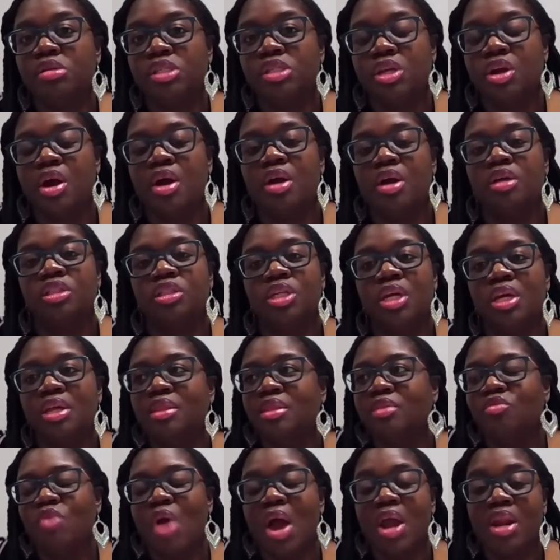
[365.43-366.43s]
that are
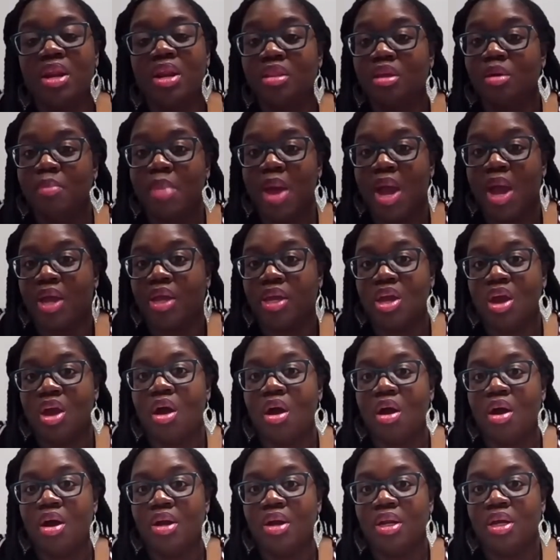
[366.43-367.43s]
right in their
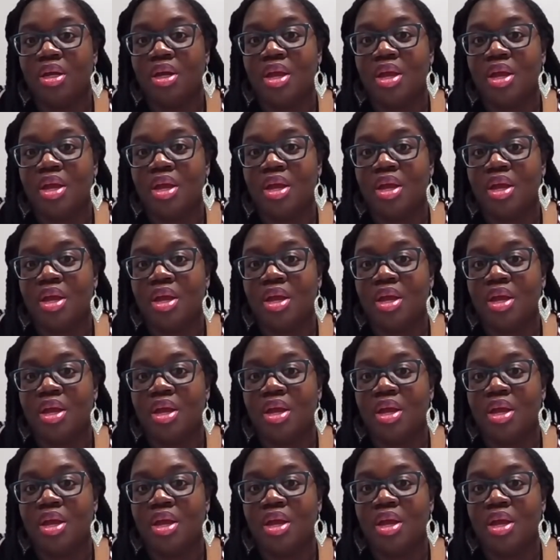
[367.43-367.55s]
backyard.